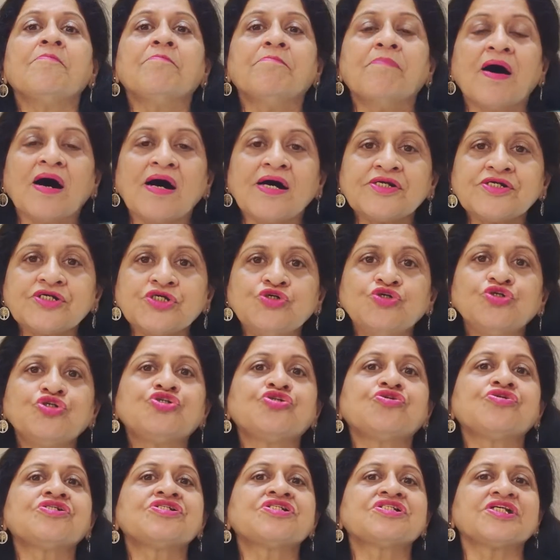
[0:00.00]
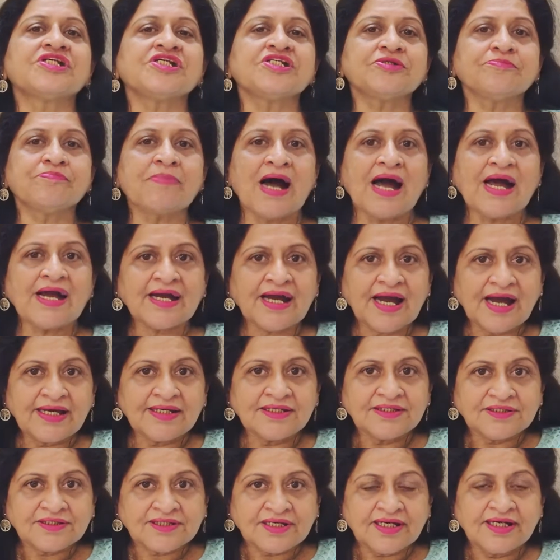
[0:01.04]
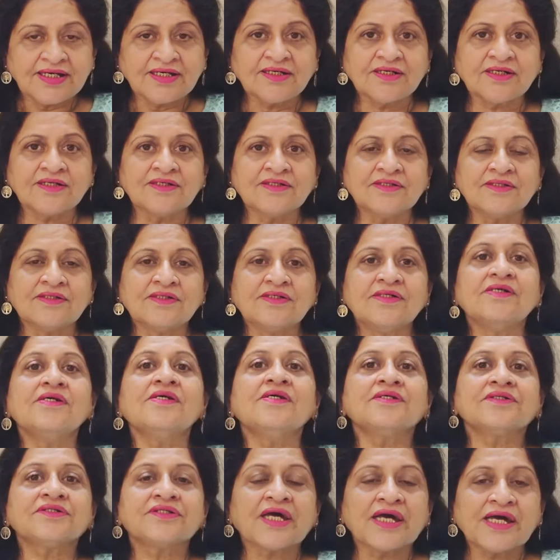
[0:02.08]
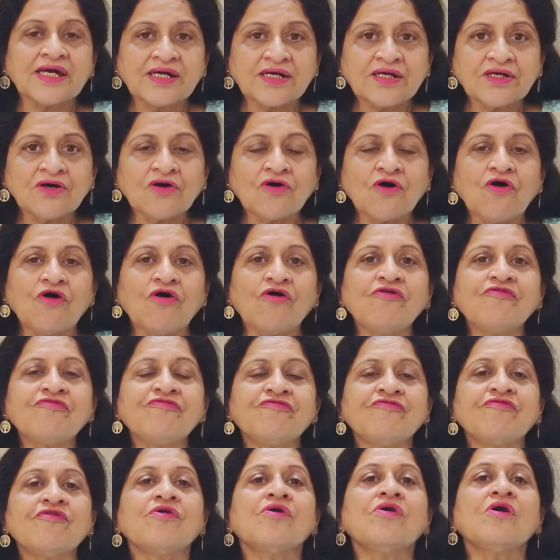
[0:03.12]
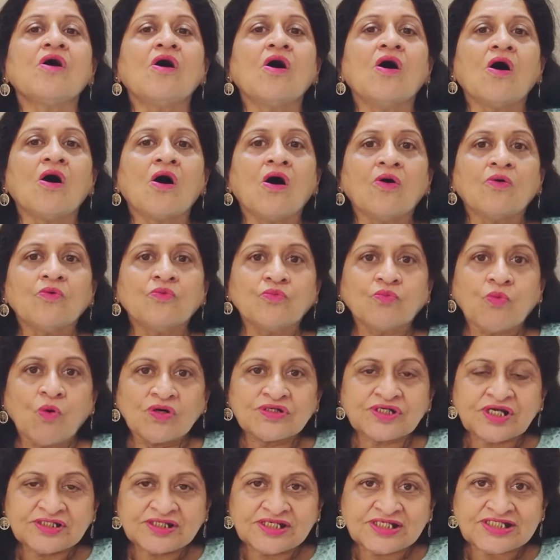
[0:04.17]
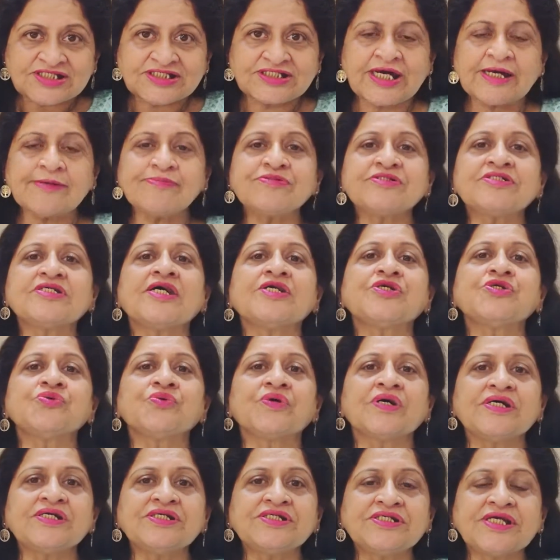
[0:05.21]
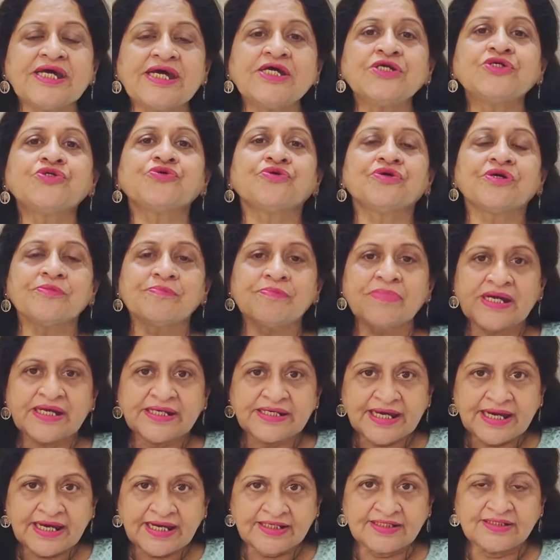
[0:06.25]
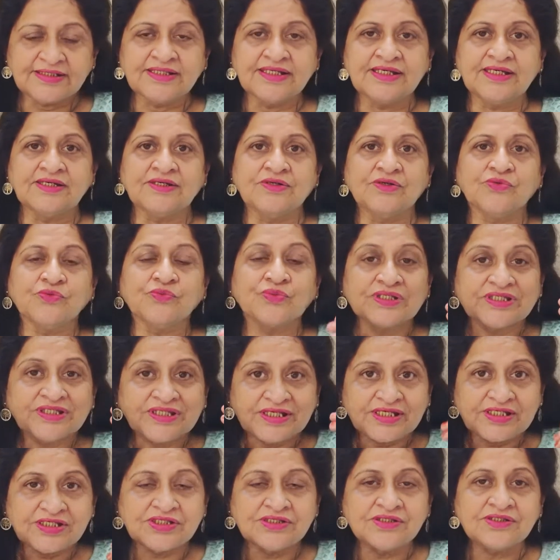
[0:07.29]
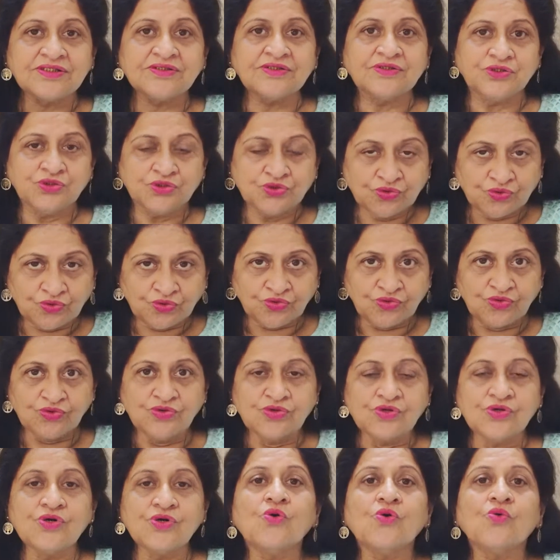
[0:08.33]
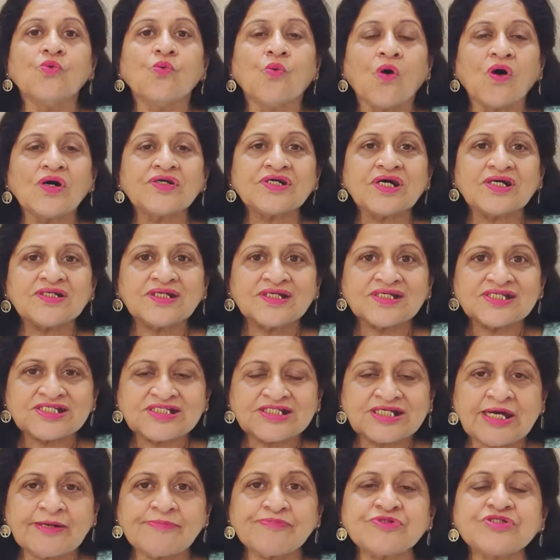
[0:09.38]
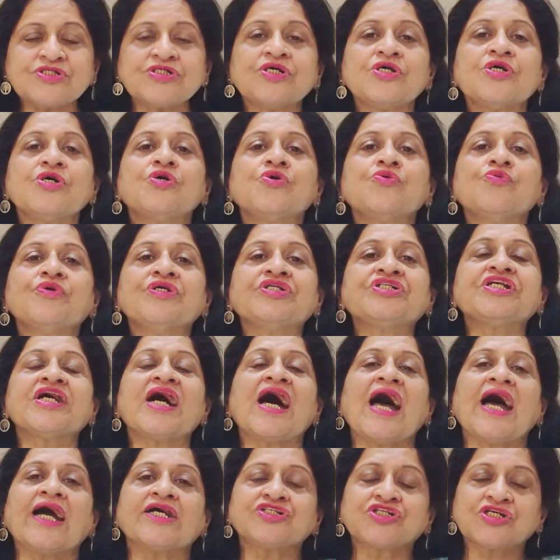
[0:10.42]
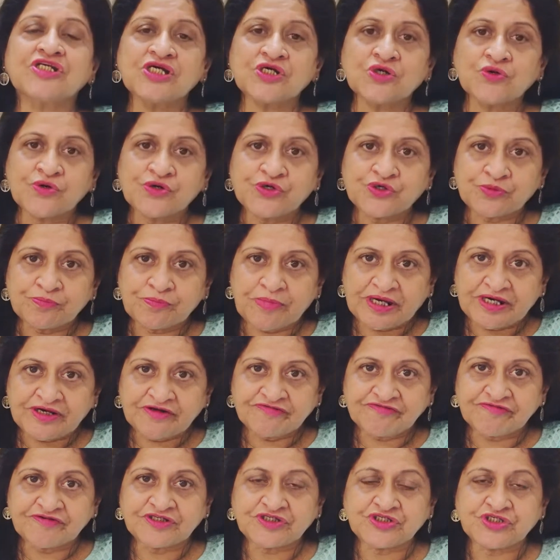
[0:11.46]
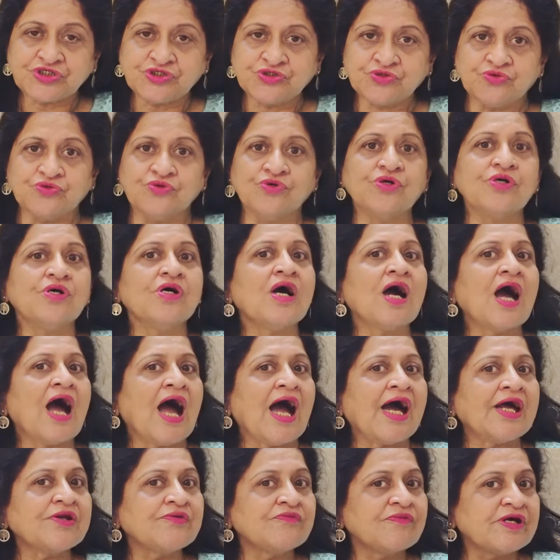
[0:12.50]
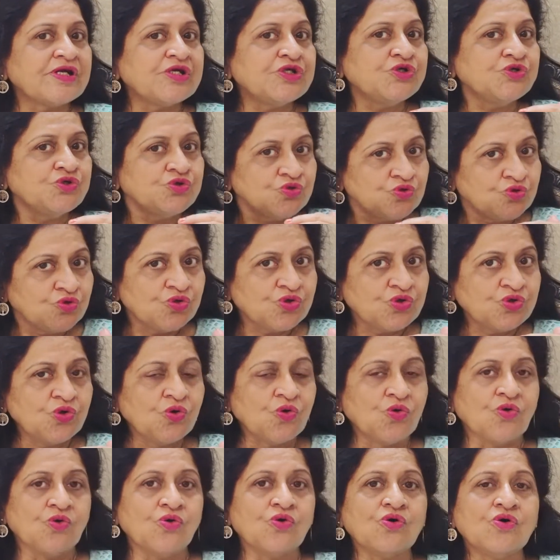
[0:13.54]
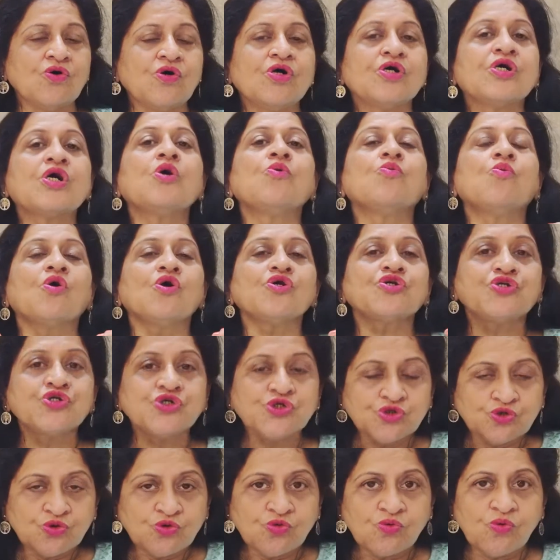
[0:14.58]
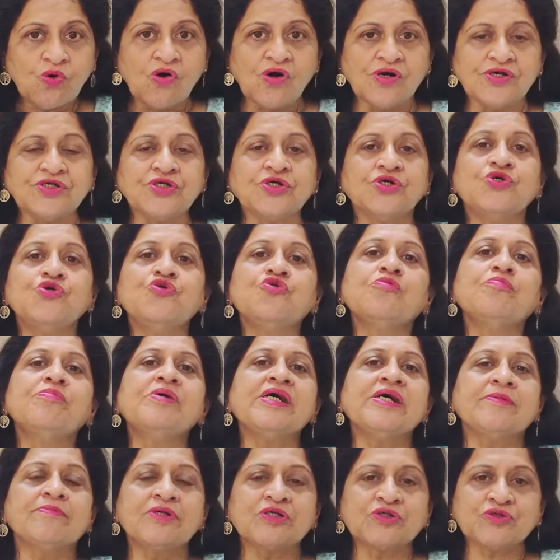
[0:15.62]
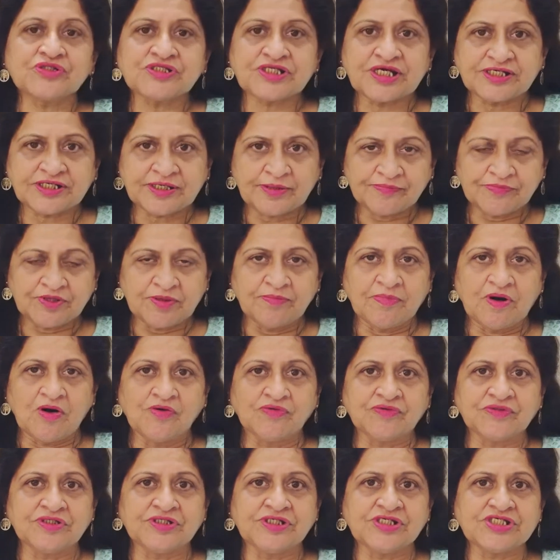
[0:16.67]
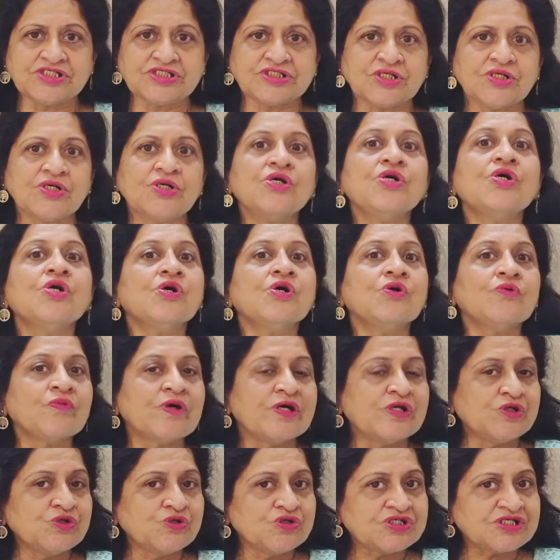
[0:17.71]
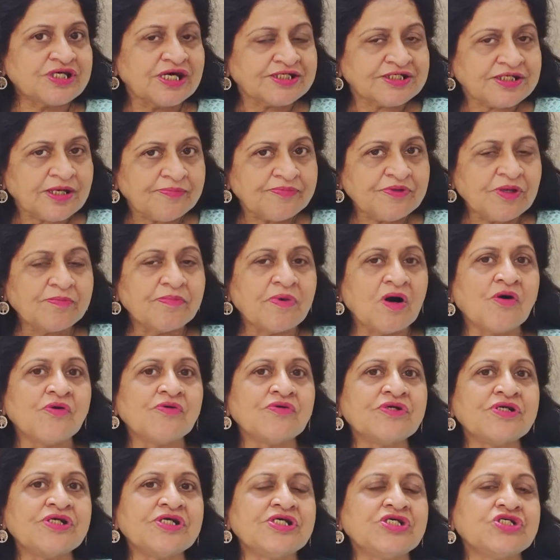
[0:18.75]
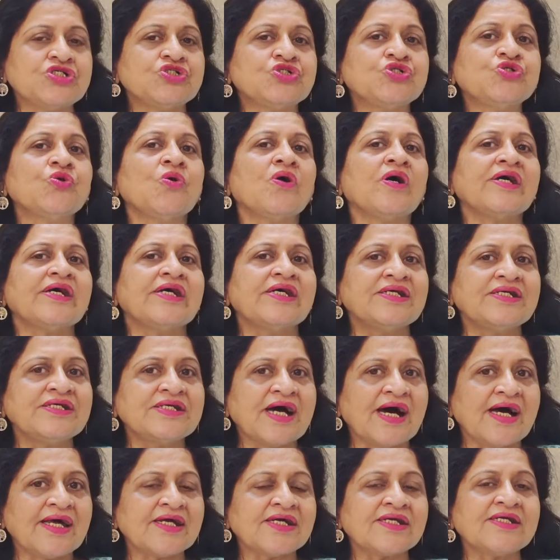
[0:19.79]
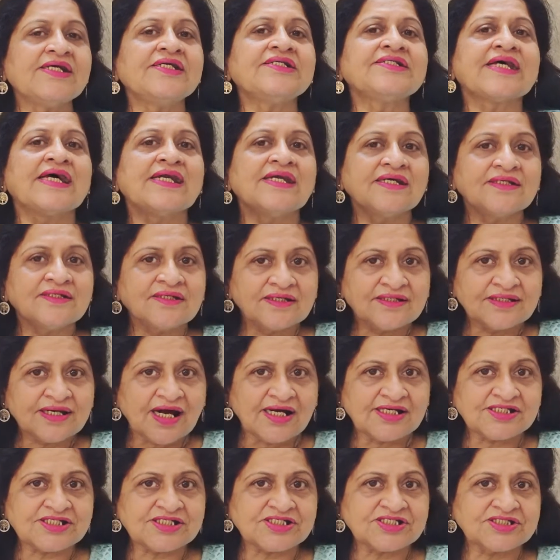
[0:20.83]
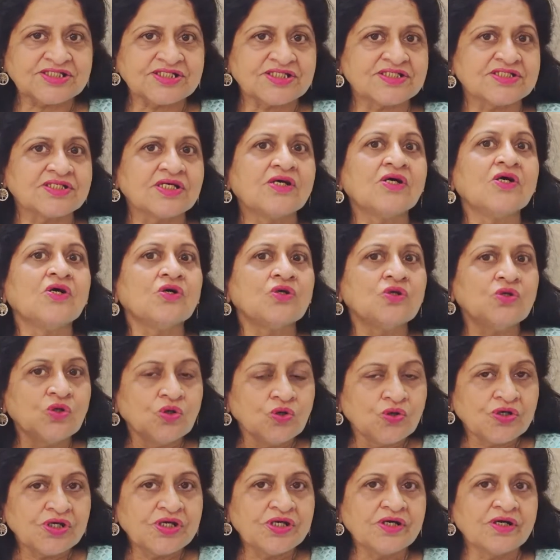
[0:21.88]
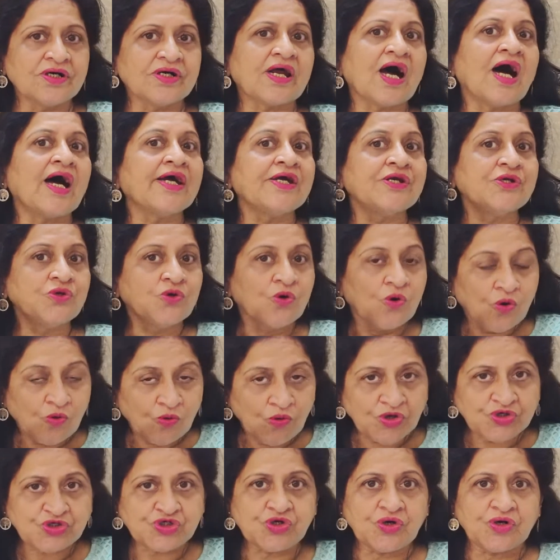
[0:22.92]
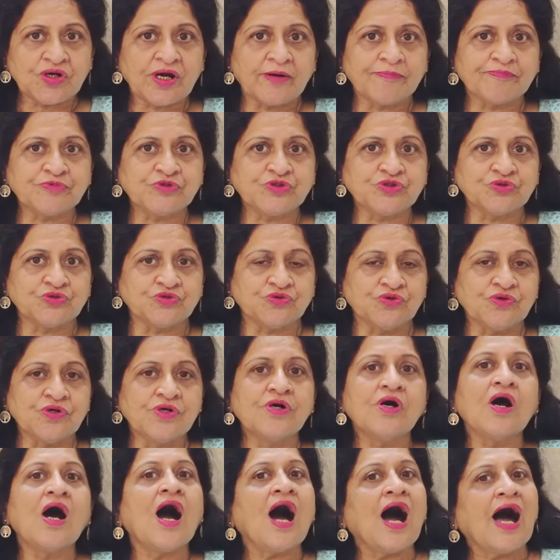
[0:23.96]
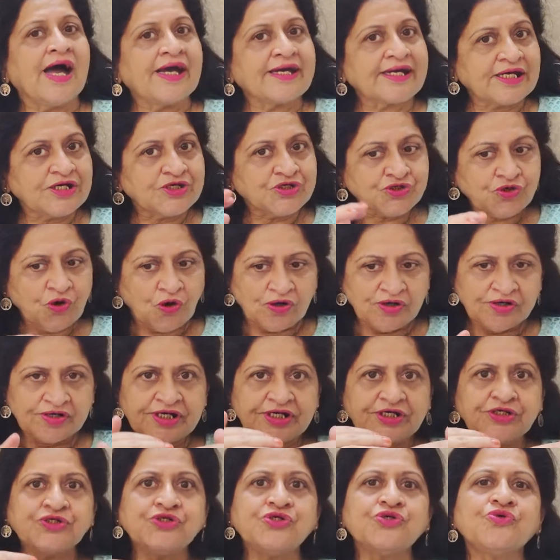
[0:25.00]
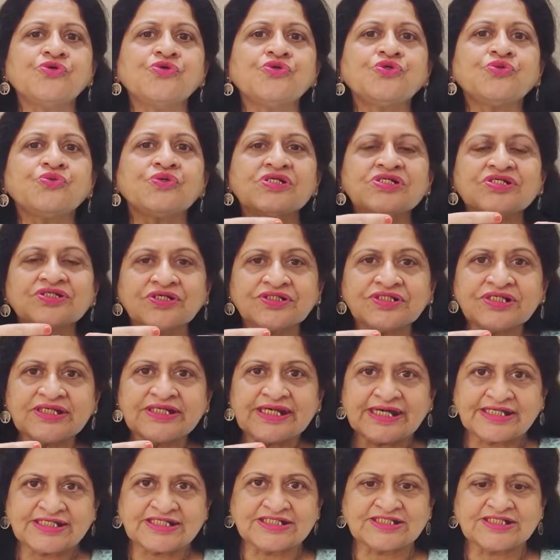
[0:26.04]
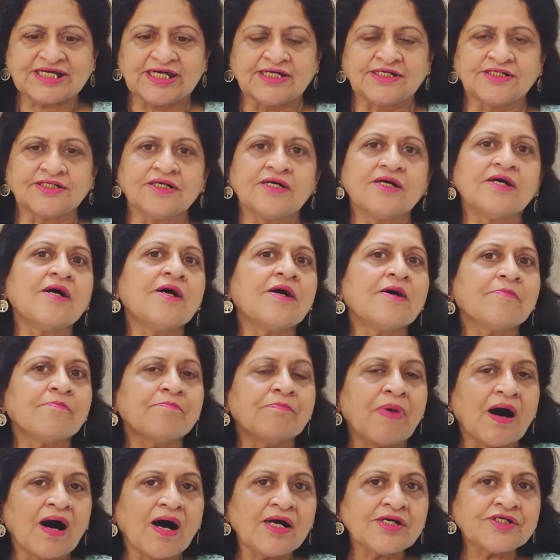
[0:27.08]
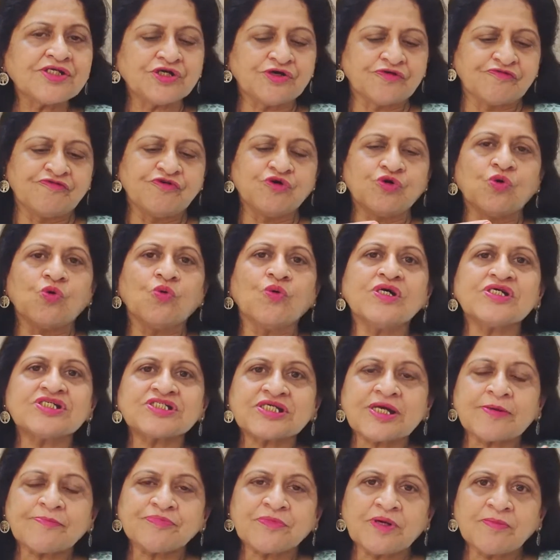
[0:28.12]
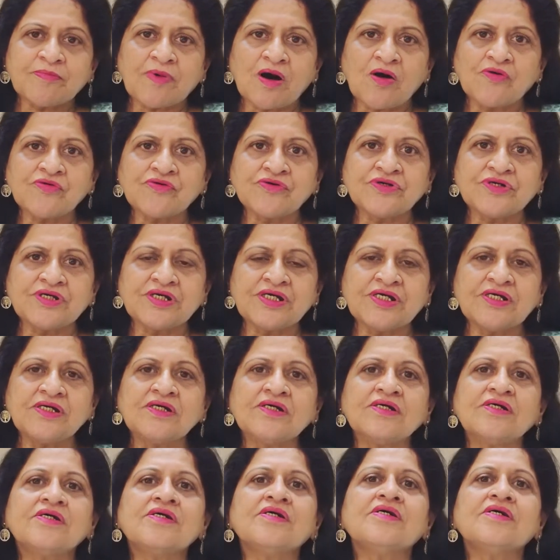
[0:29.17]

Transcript: but you should sit back and think. Think of what are the steps that you can take to remain healthy within you. What are the steps which are actually going to benefit you? And when you know, okay, what you want, you'll be able to set up the boundaries. When you set up the boundaries, you are indirectly telling the narcissist, look here, I know what you're up to. I can tolerate you to a certain extent, but if you overstep the boundary,